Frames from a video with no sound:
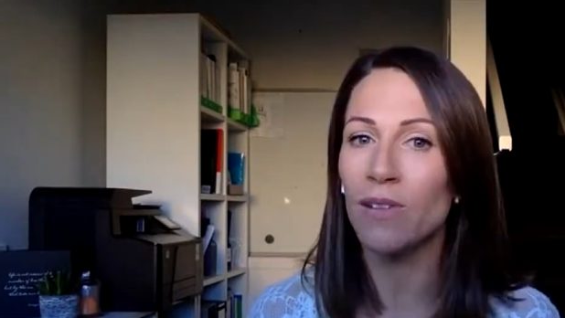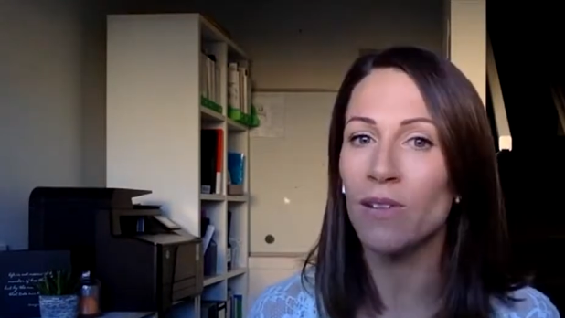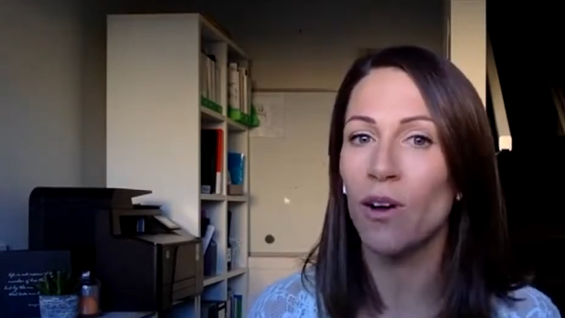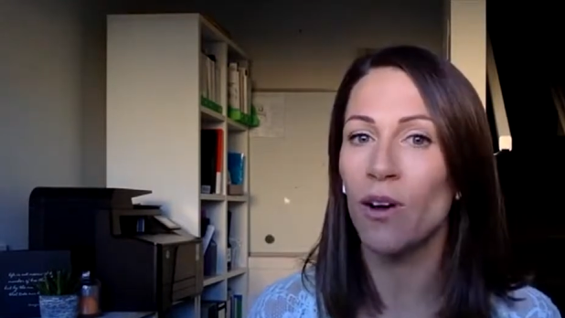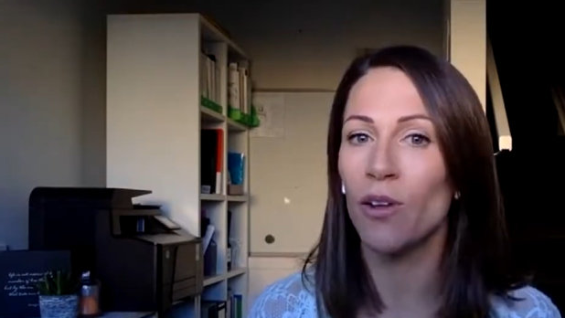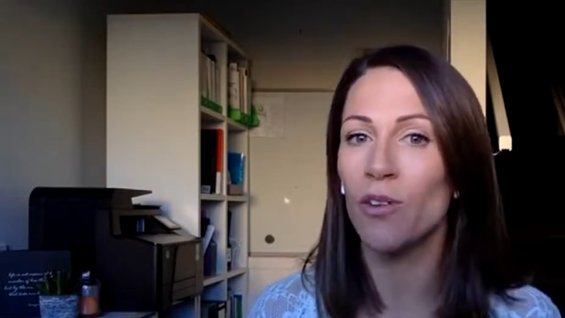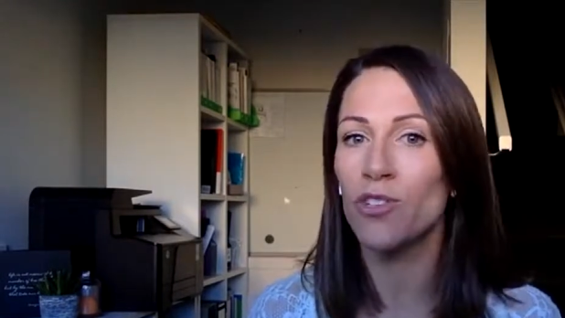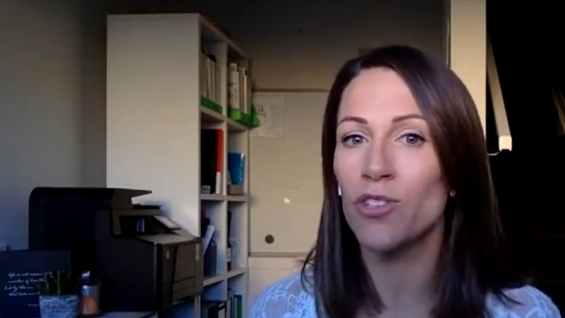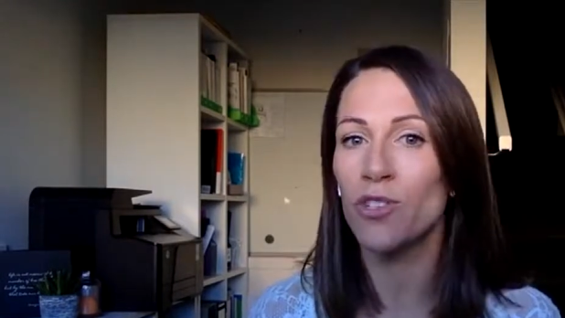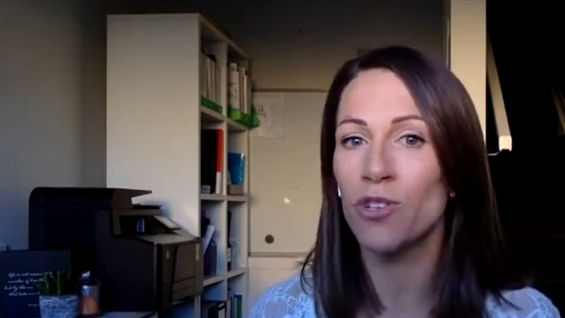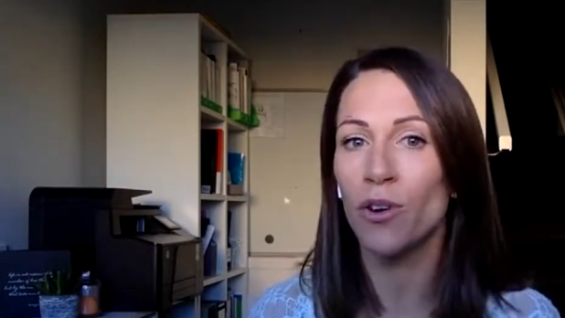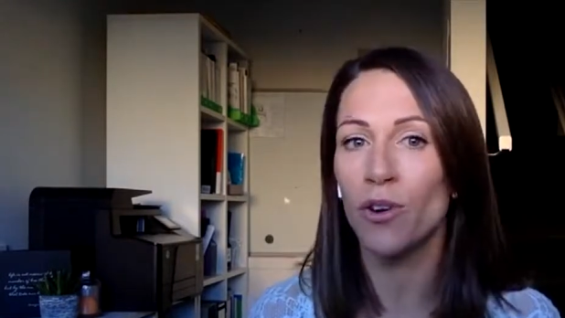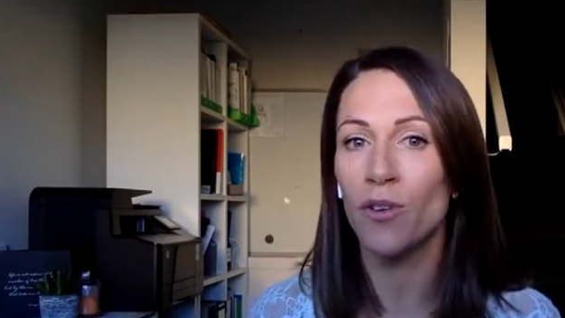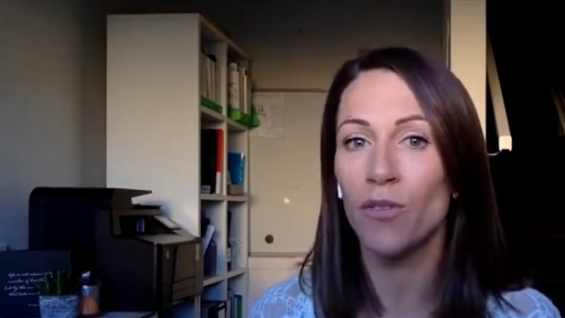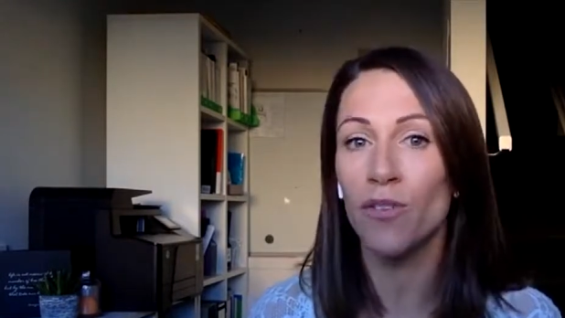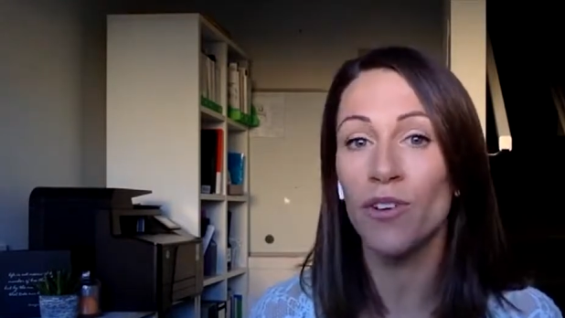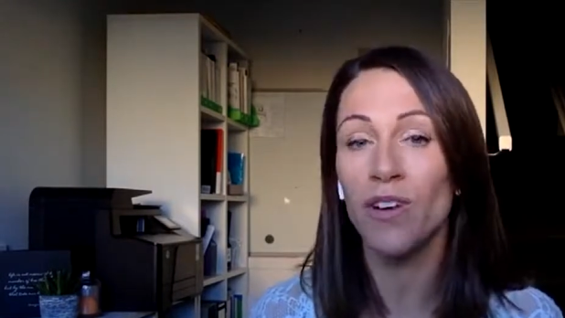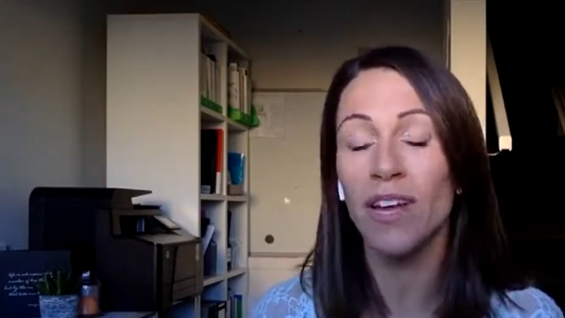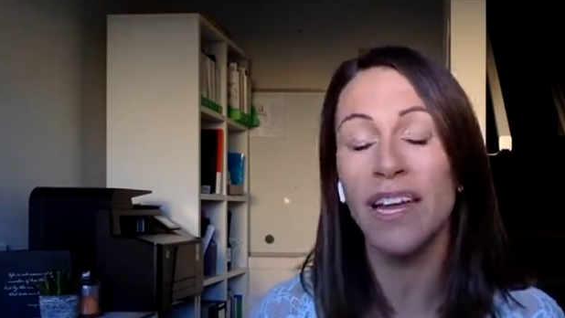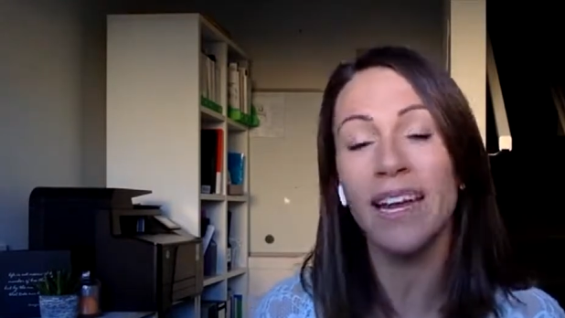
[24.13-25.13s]
alcohol and
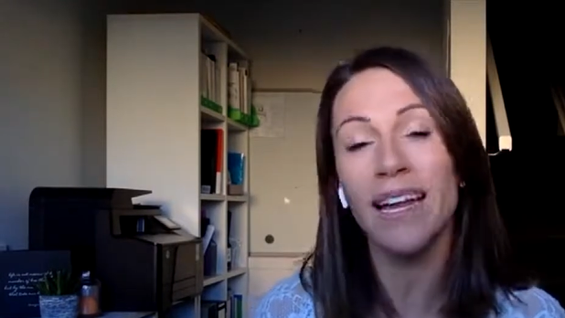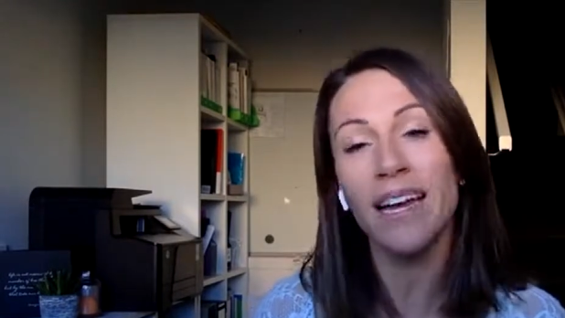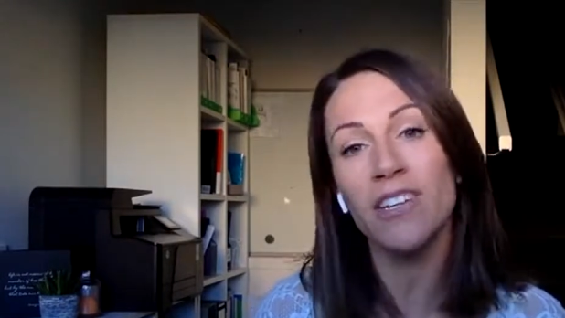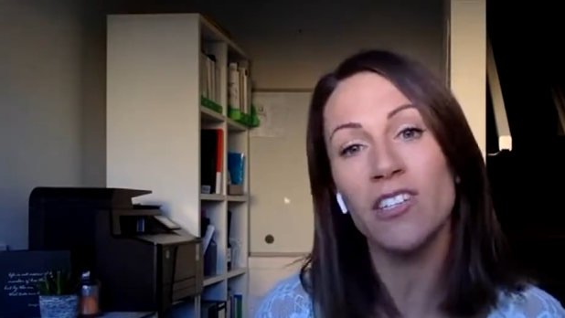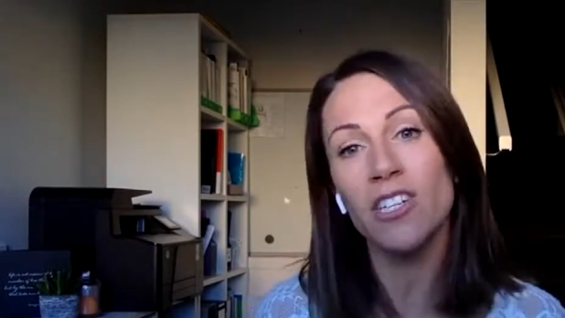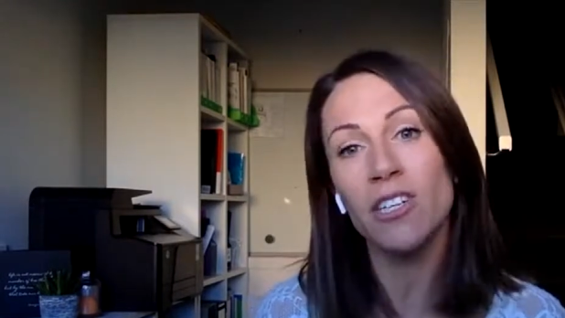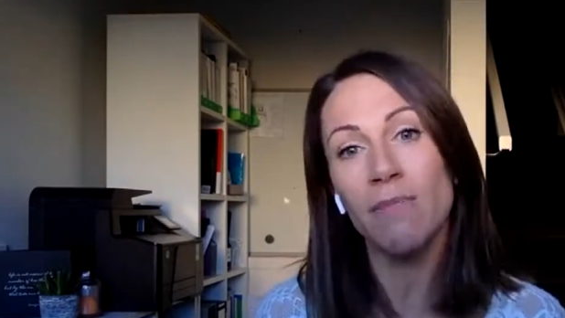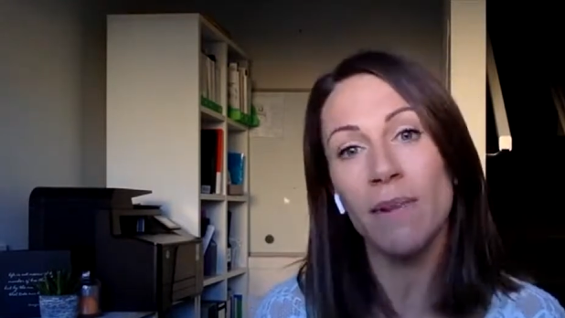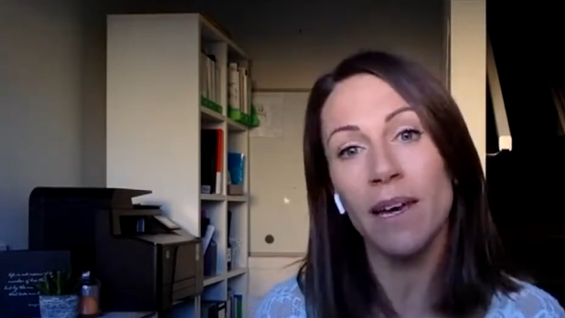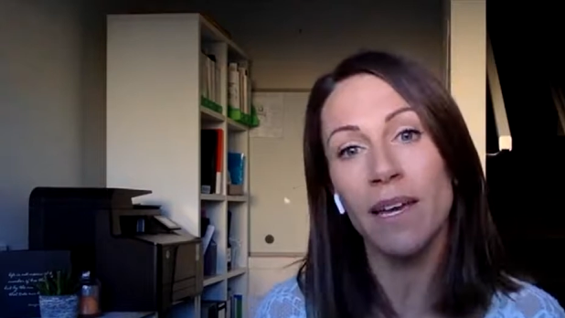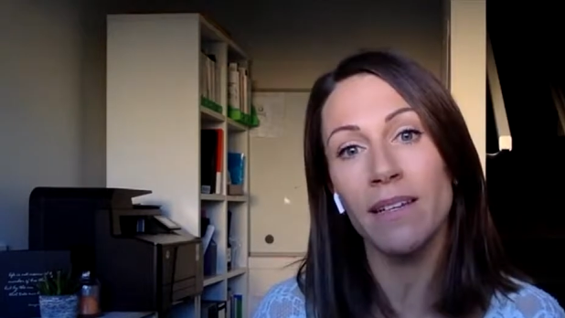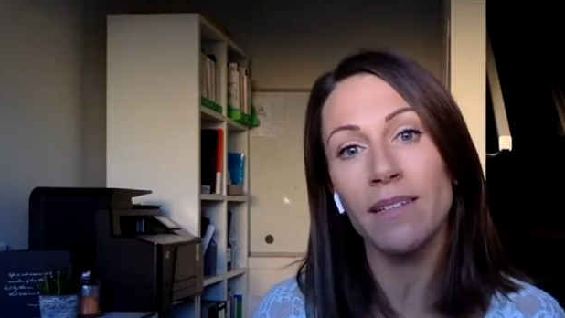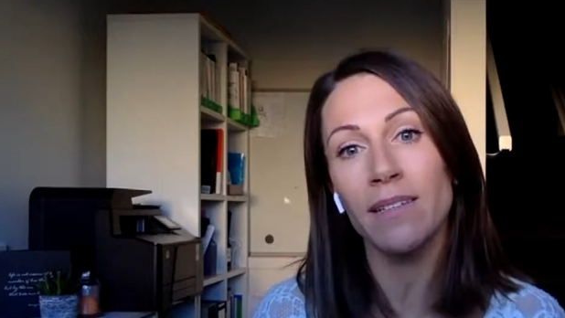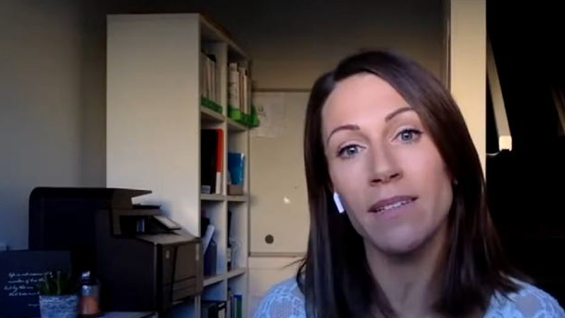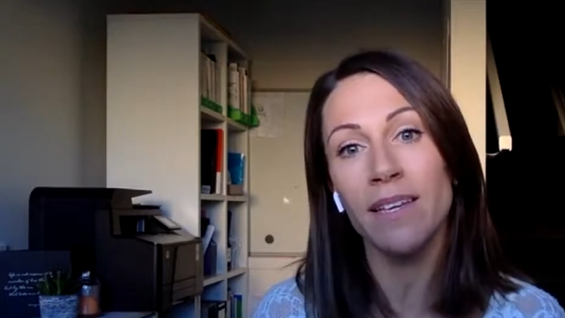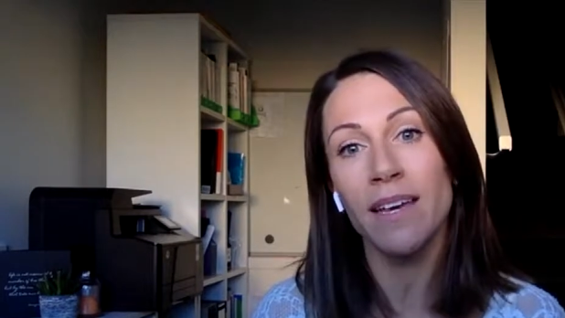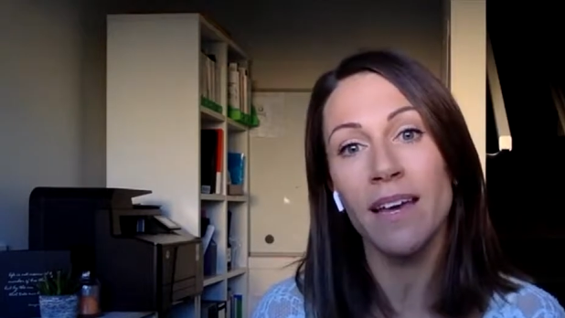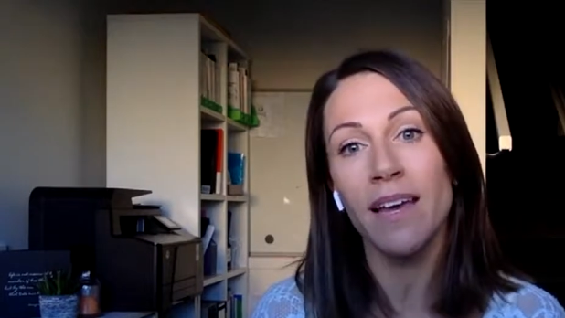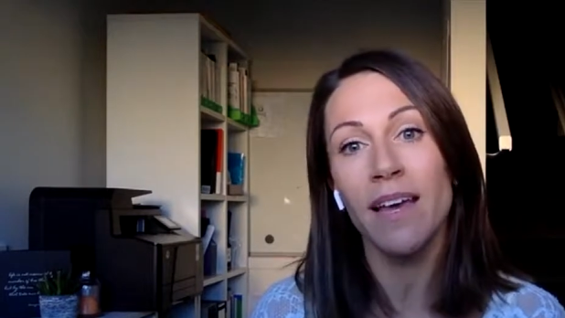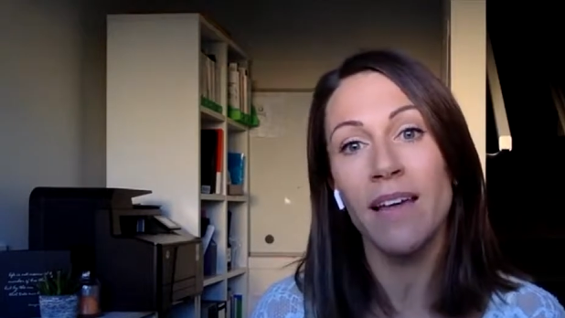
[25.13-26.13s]
sugary food, it actually
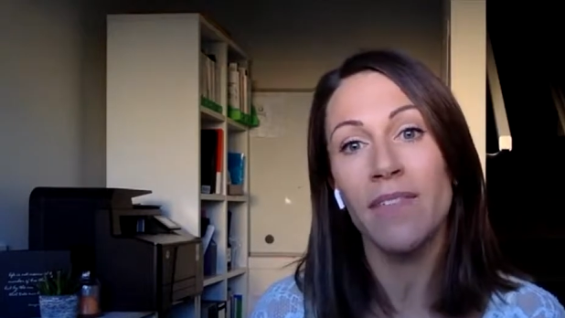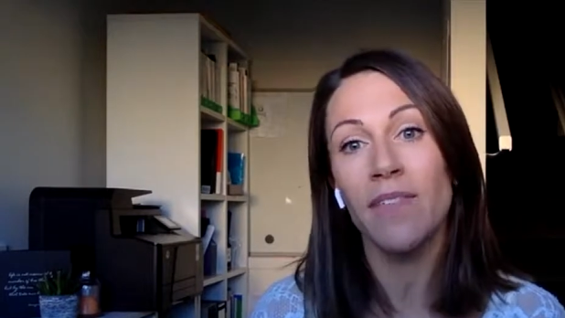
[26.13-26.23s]
makes,